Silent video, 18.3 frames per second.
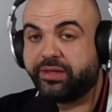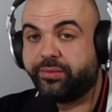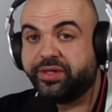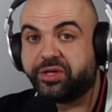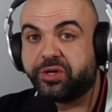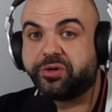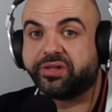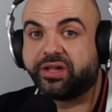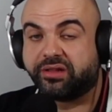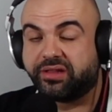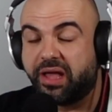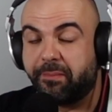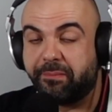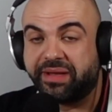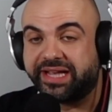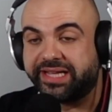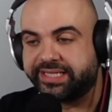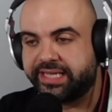the way turned out
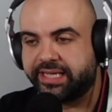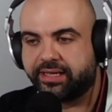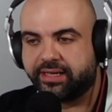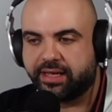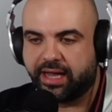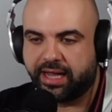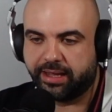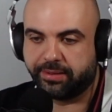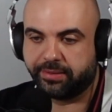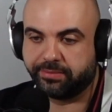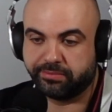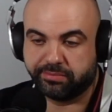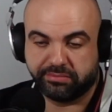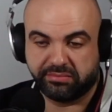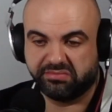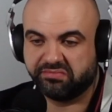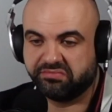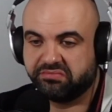amazing.
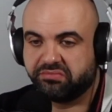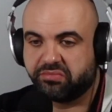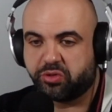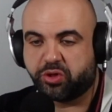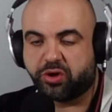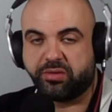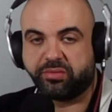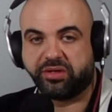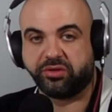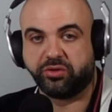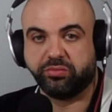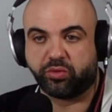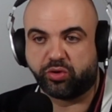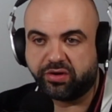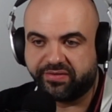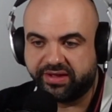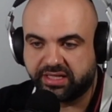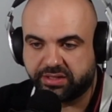Sure, I'm going to do
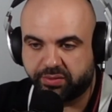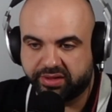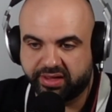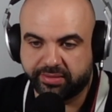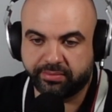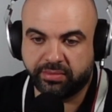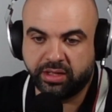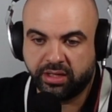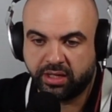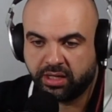more events with them.